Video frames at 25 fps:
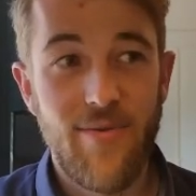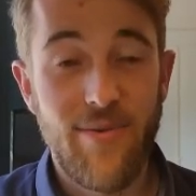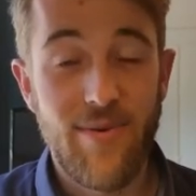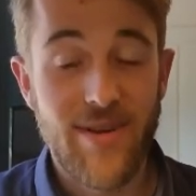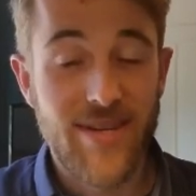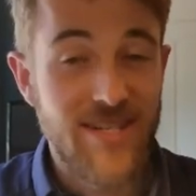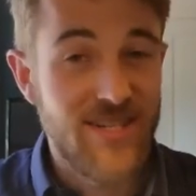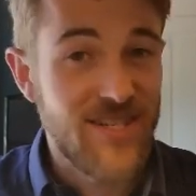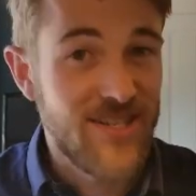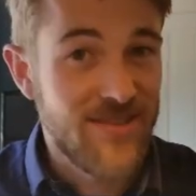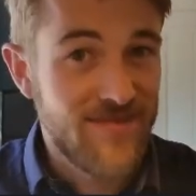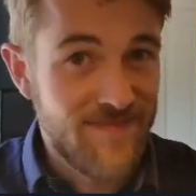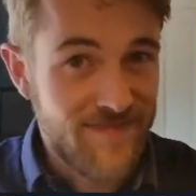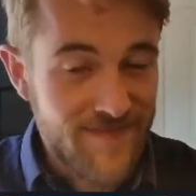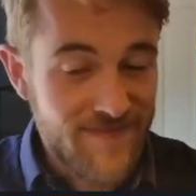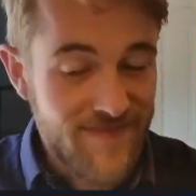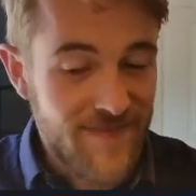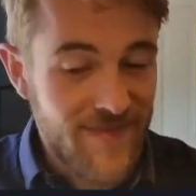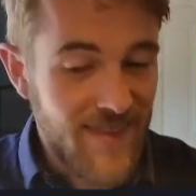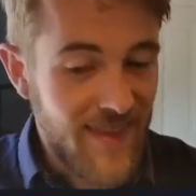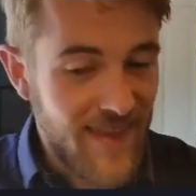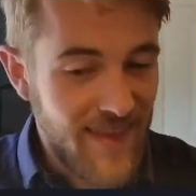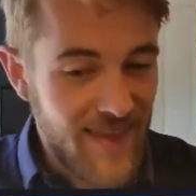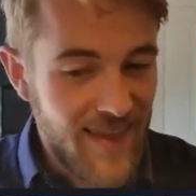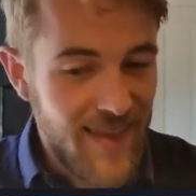which
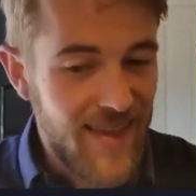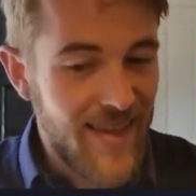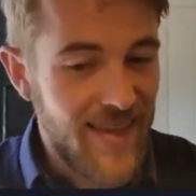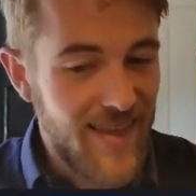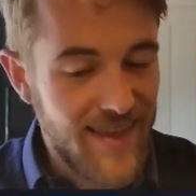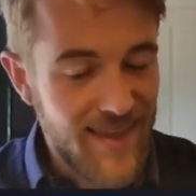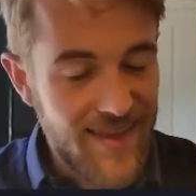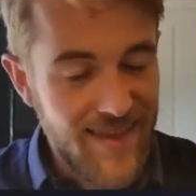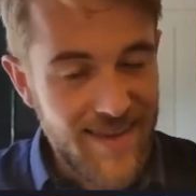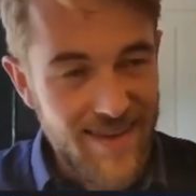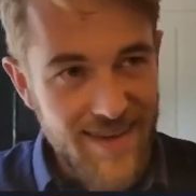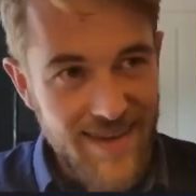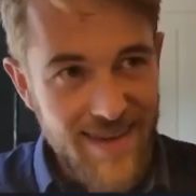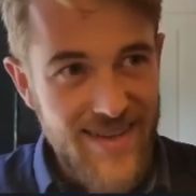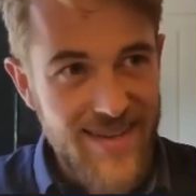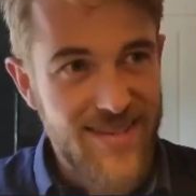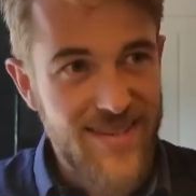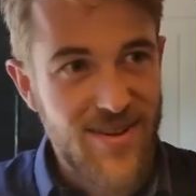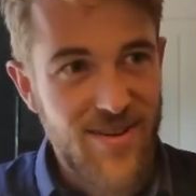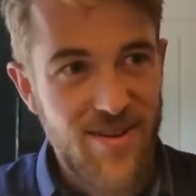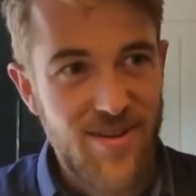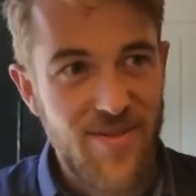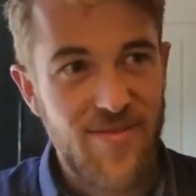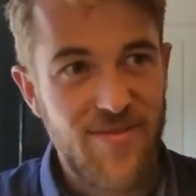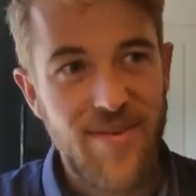
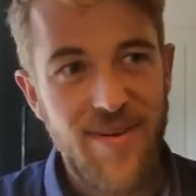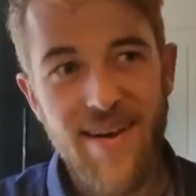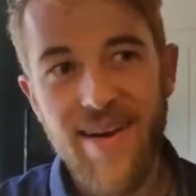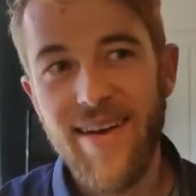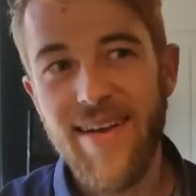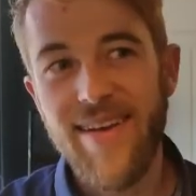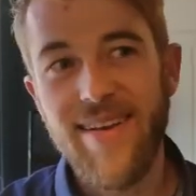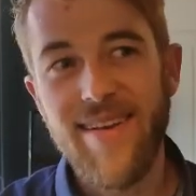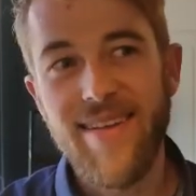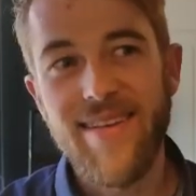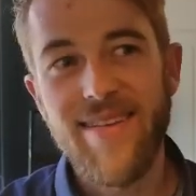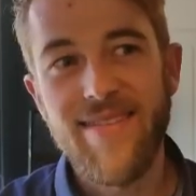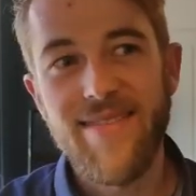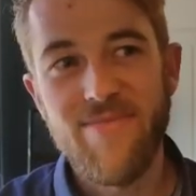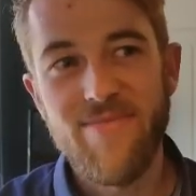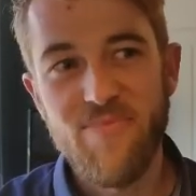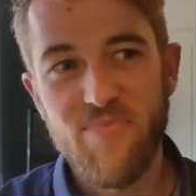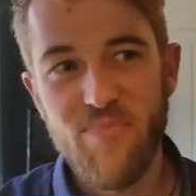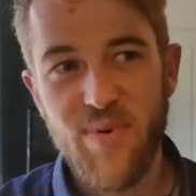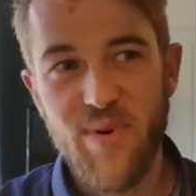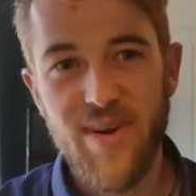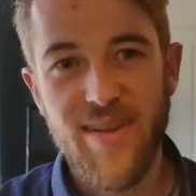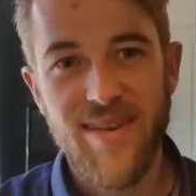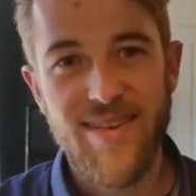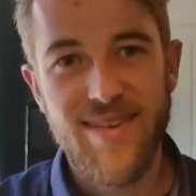is all fine,
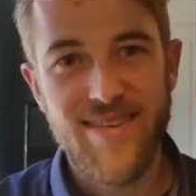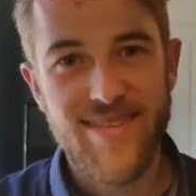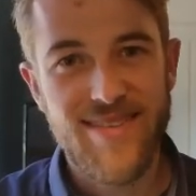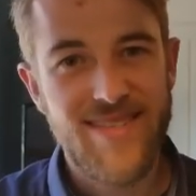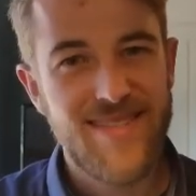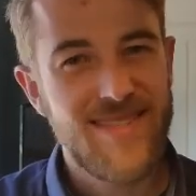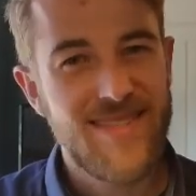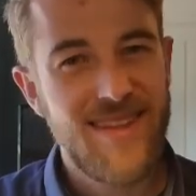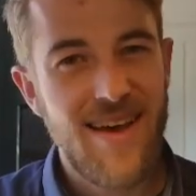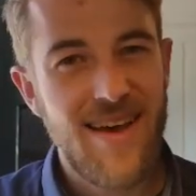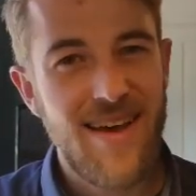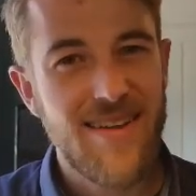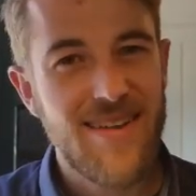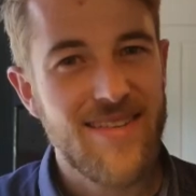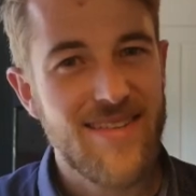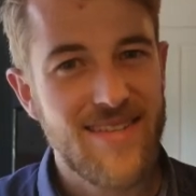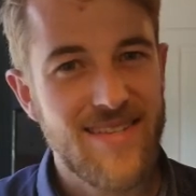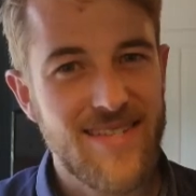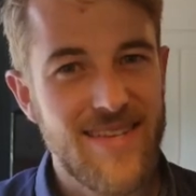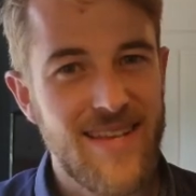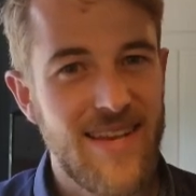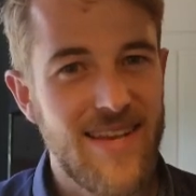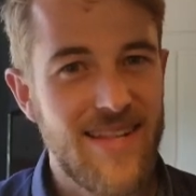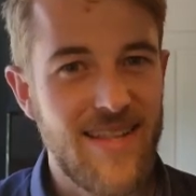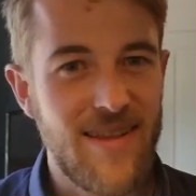but it's not
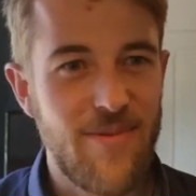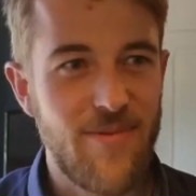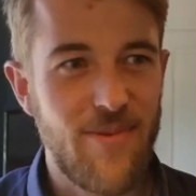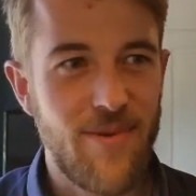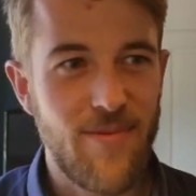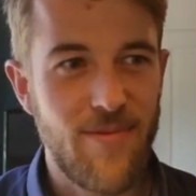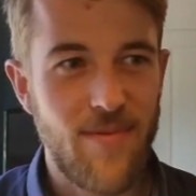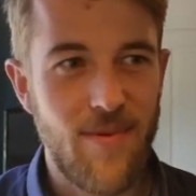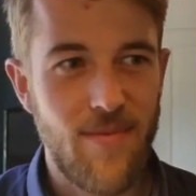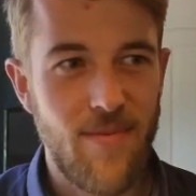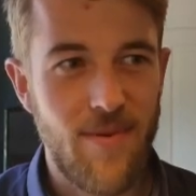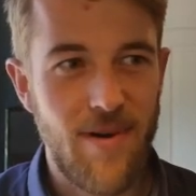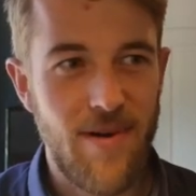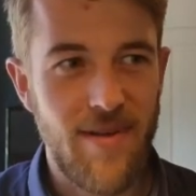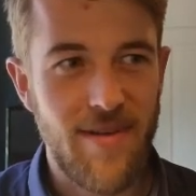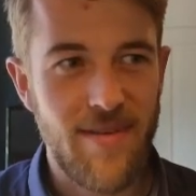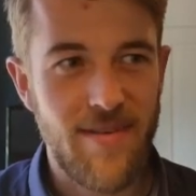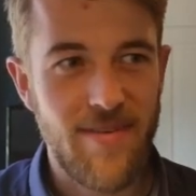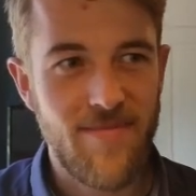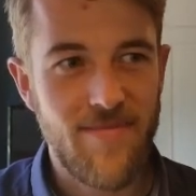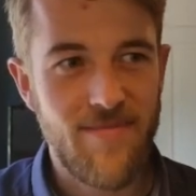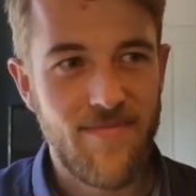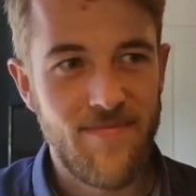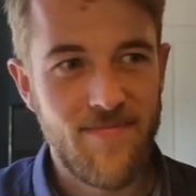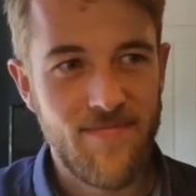exactly what we
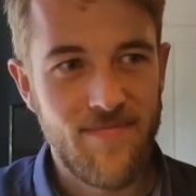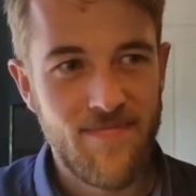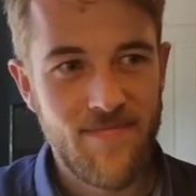wanted.